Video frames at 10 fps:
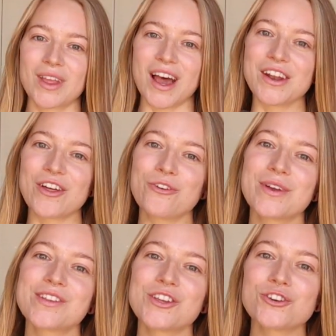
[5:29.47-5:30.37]
Another
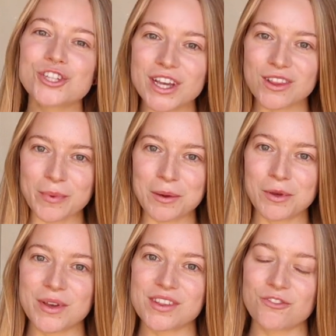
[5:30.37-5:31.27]
reason your chickens may be
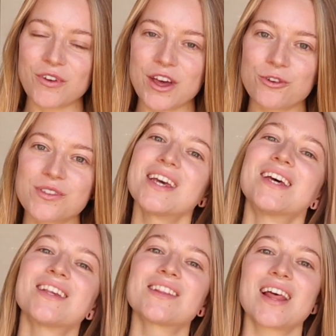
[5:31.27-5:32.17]
missing feathers
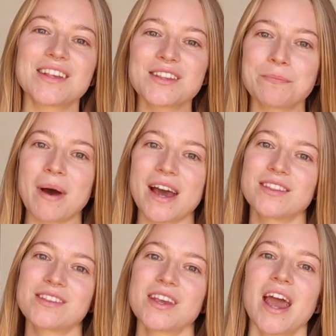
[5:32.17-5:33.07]
is lice and
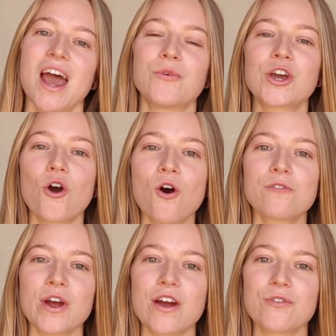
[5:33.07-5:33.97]
mites, and we go
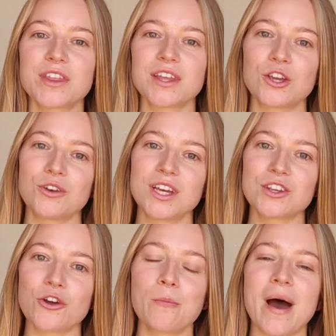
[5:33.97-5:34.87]
over everything that you need
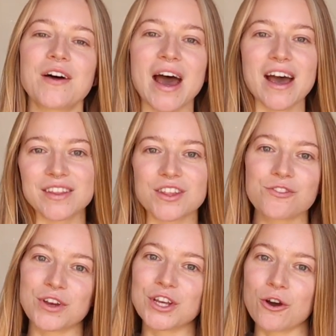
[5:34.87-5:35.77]
to know about that in
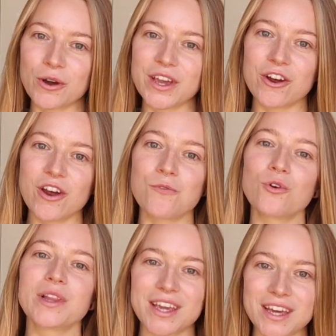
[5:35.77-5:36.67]
this video here, and
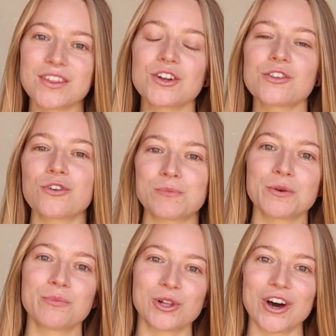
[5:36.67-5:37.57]
we'll link it in the
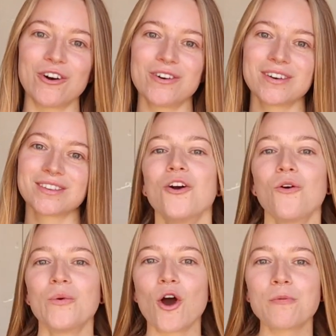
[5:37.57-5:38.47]
description below.
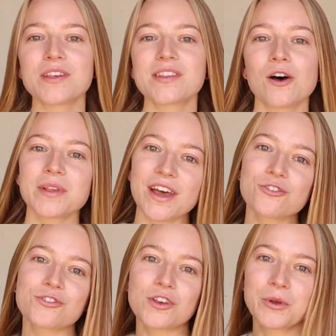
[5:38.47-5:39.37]
We hope this helps
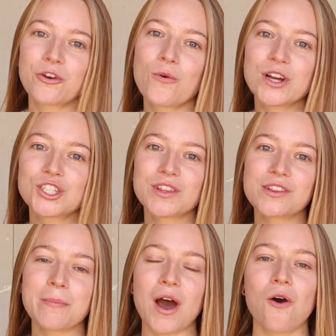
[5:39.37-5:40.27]
answer some of your
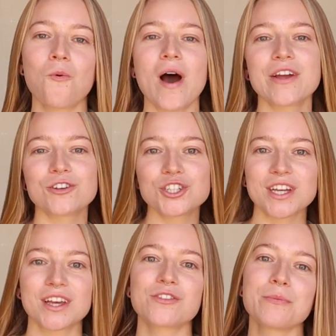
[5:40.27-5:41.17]
questions about why your
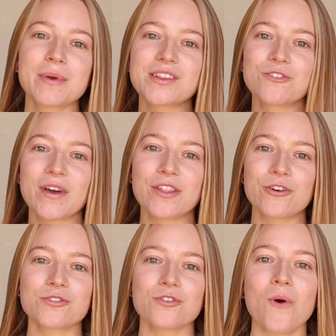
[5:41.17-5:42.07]
chickens are missing
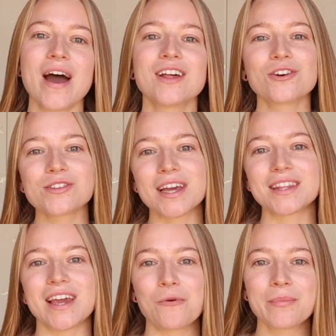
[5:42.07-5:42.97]
feathers or why it looks like a
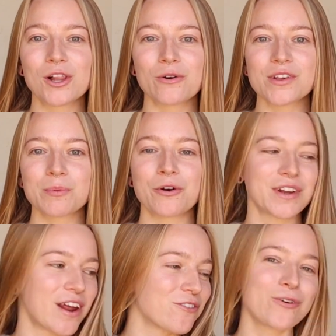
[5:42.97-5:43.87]
down pillow
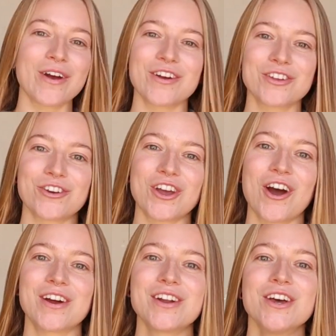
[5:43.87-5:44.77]
exploded everywhere in your
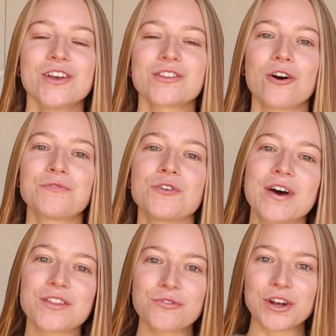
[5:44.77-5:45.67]
yard. So if you
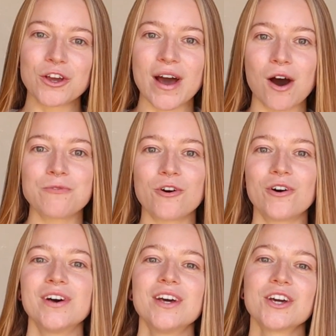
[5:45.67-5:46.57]
found this video
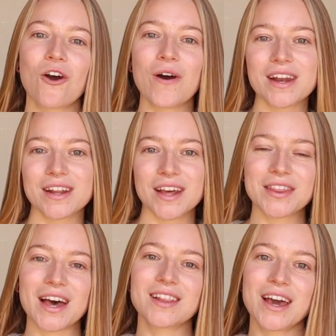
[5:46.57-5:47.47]
helpful, go ahead and hit
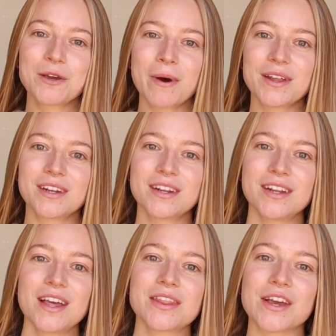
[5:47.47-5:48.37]
that like button.
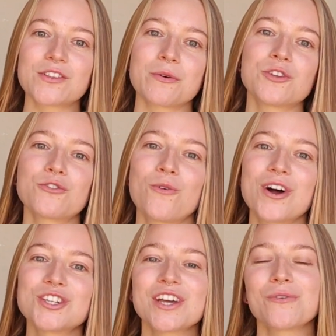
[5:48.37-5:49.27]
Thanks so much for
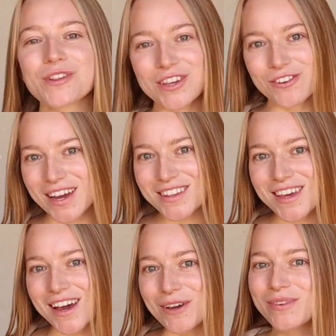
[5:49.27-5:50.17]
watching, and we'll see you next
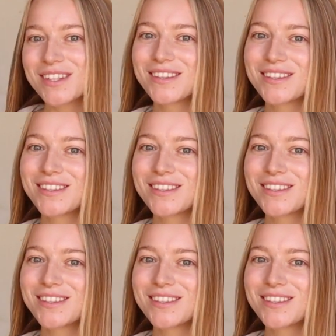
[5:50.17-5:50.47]
time.